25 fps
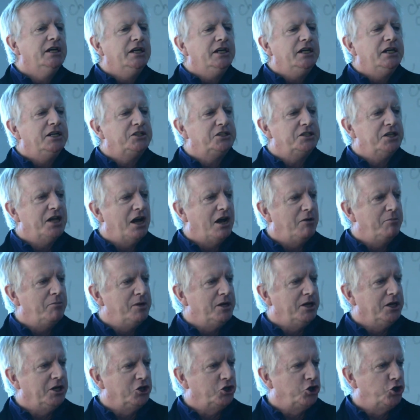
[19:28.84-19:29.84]
It's now
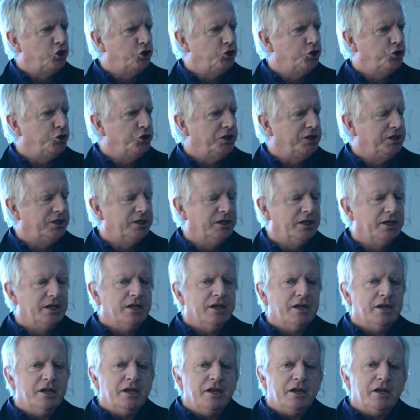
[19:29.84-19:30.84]
been included.
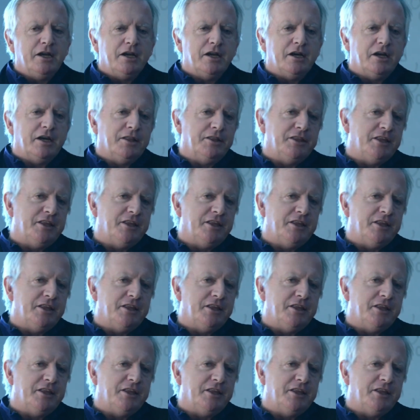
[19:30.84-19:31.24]
Uh,